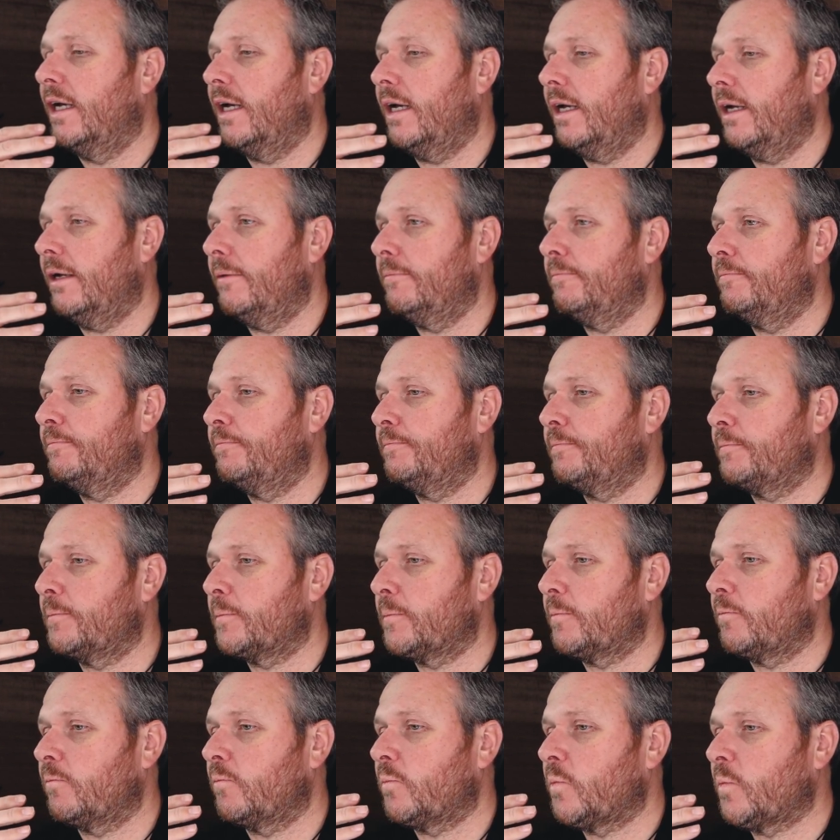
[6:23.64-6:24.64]

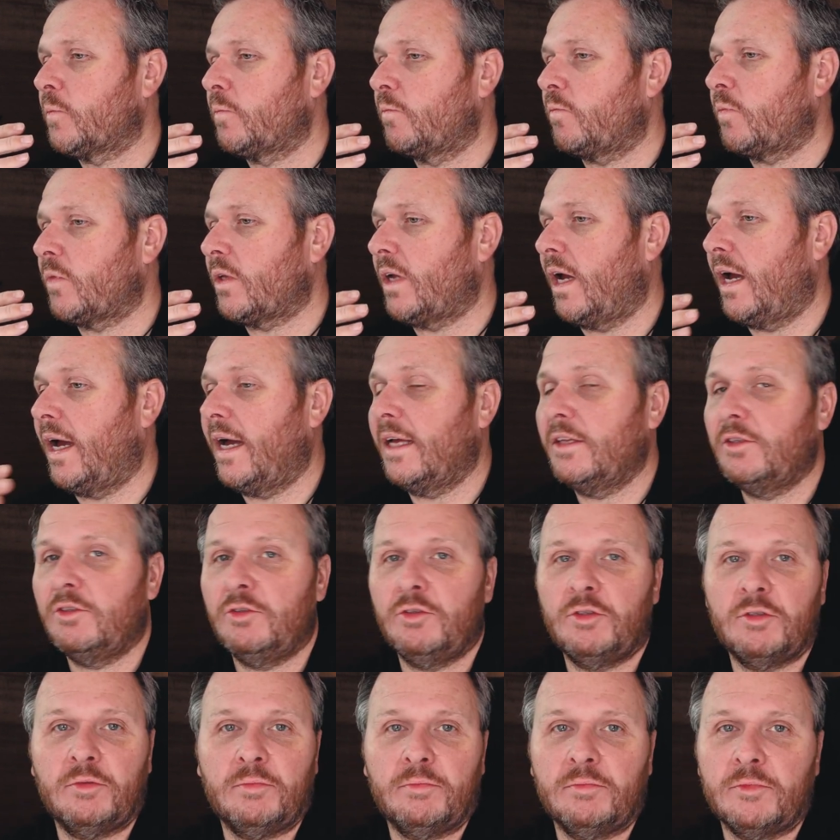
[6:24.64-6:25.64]
And
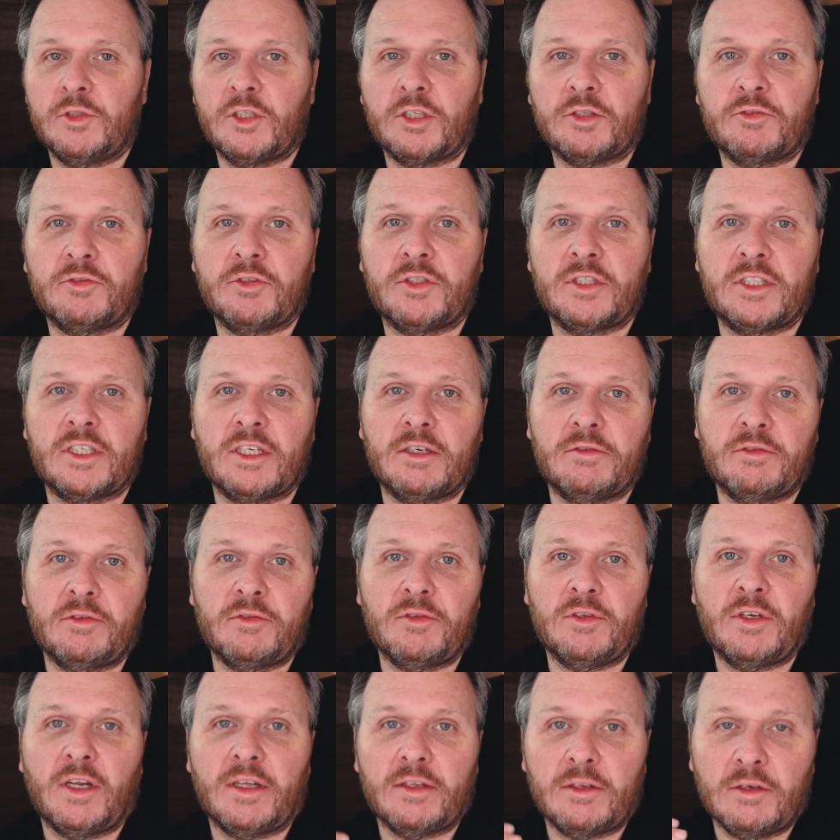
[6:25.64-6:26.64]
you can judge for yourself
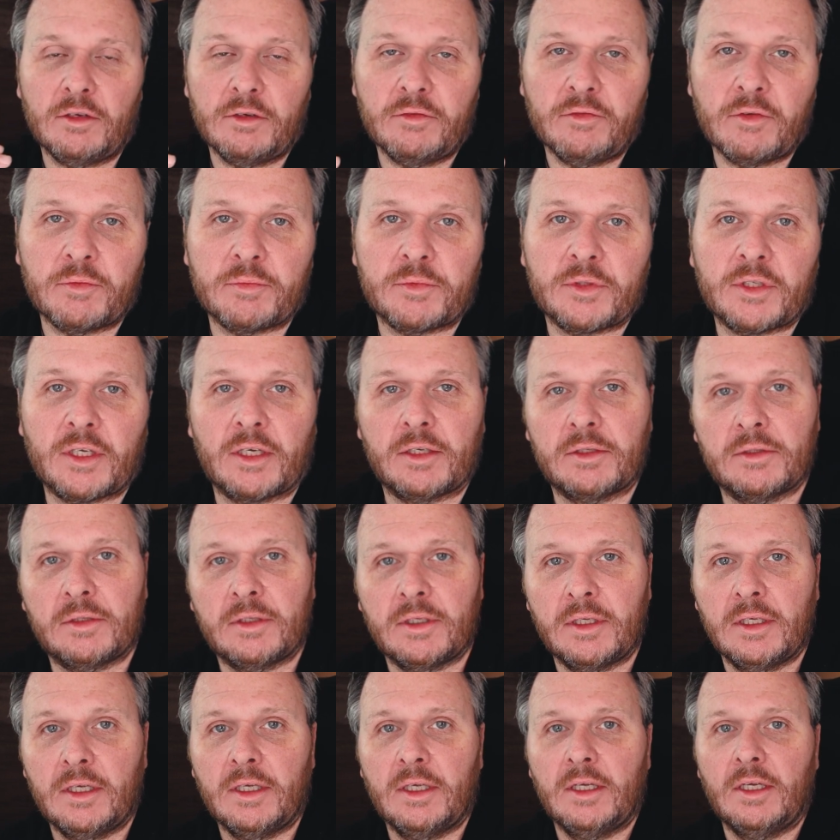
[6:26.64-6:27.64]
if you like the look of them. So
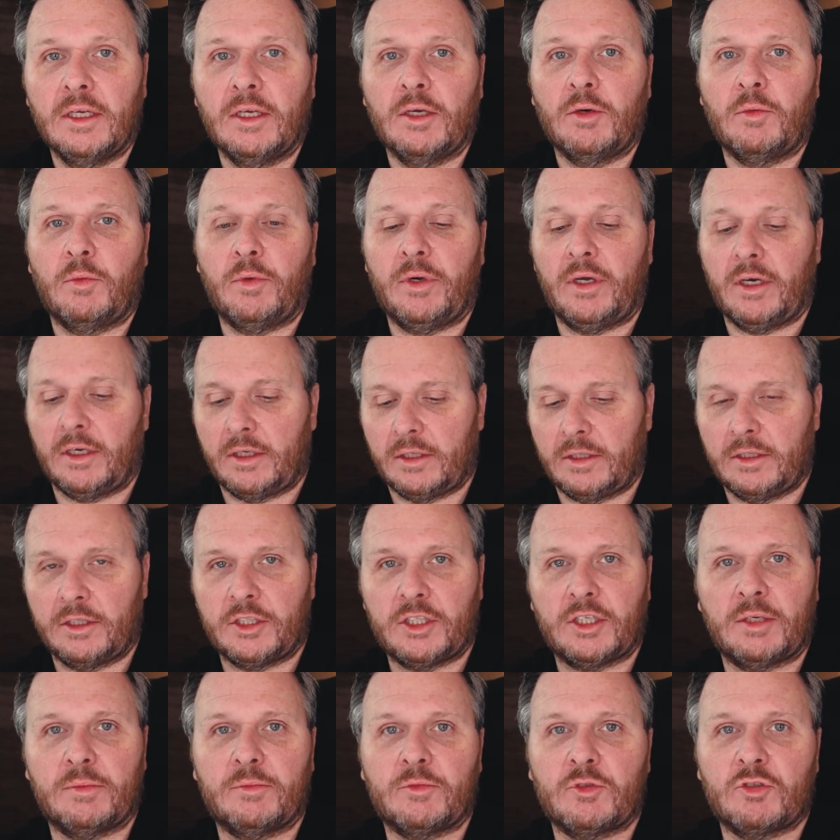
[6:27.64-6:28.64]
we are going
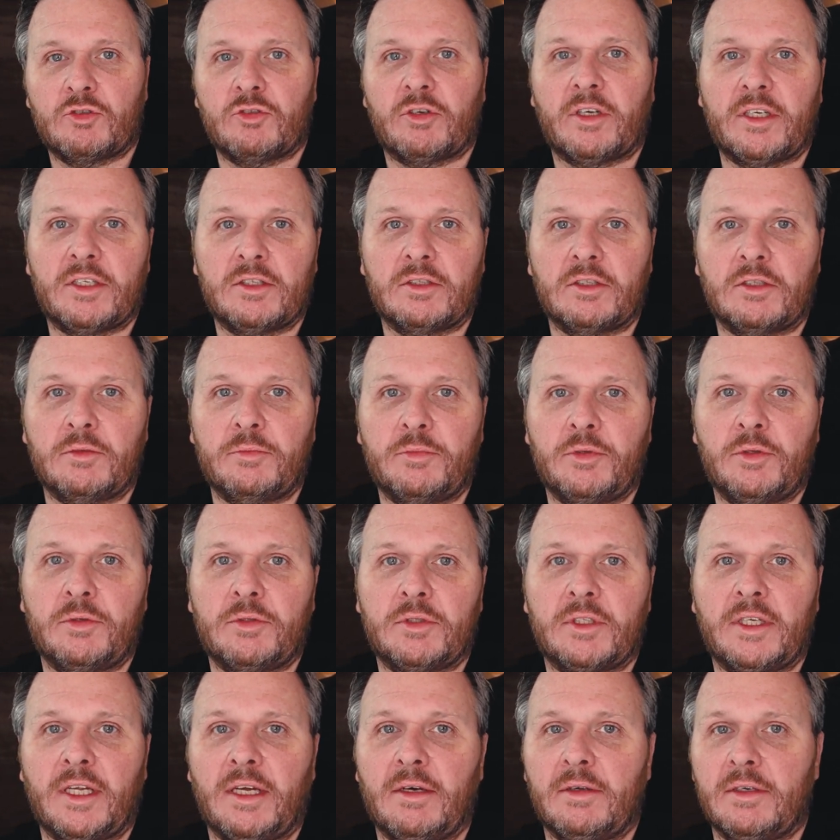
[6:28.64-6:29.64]
to jump straight into the
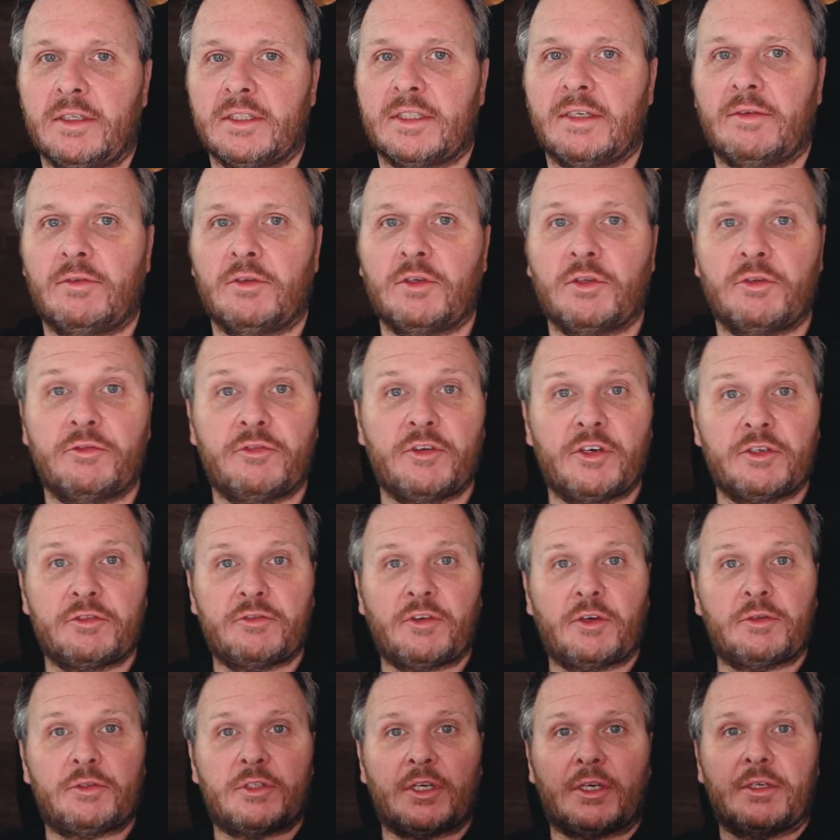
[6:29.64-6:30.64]
computer now, and let's have a look at the first
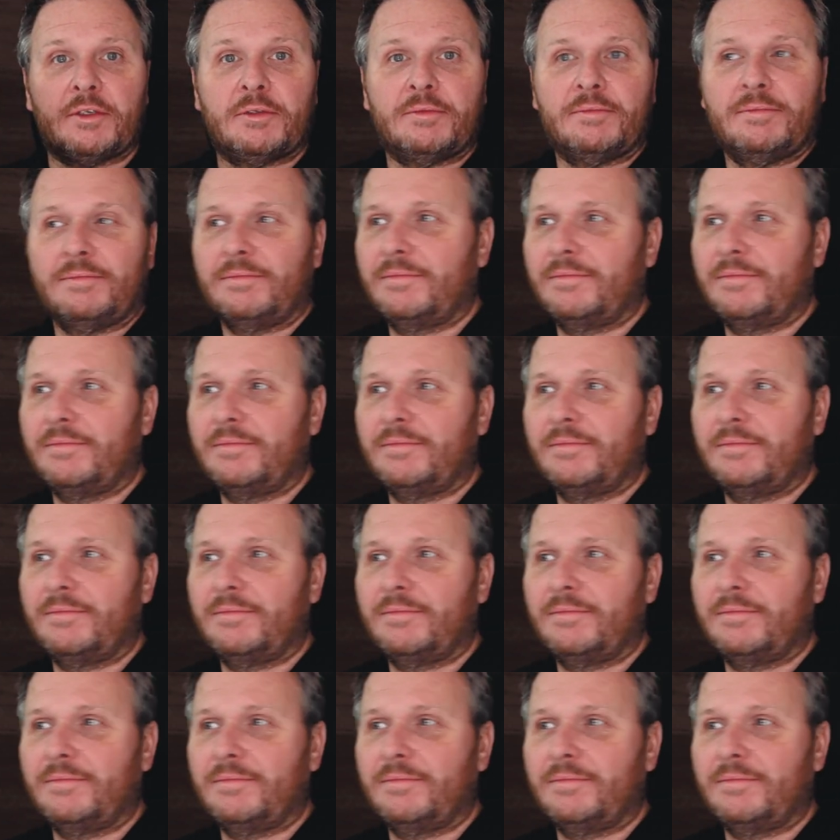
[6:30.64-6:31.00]
photo.